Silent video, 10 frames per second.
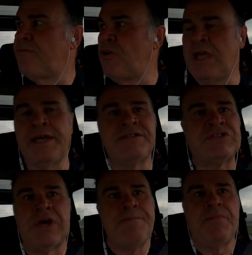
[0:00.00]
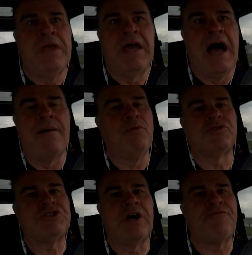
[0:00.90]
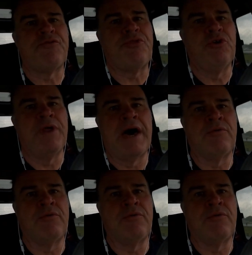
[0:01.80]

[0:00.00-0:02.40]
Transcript: If it is, I'm gonna suffer through it.